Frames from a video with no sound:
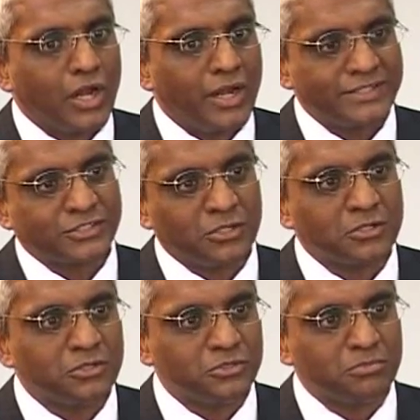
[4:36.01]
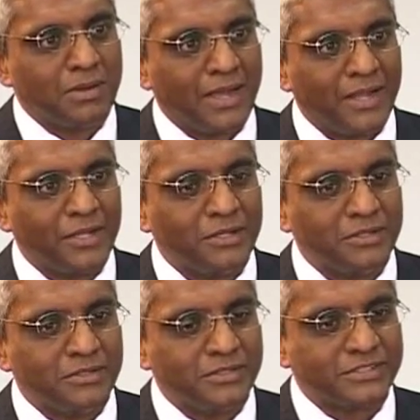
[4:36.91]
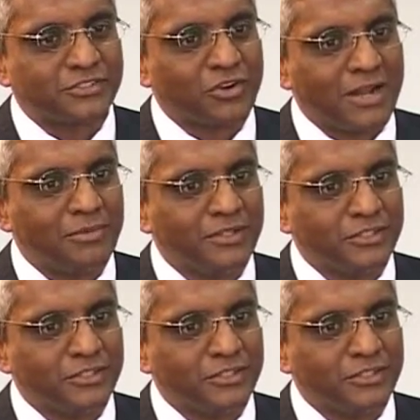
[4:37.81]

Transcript: Let's conclude by describing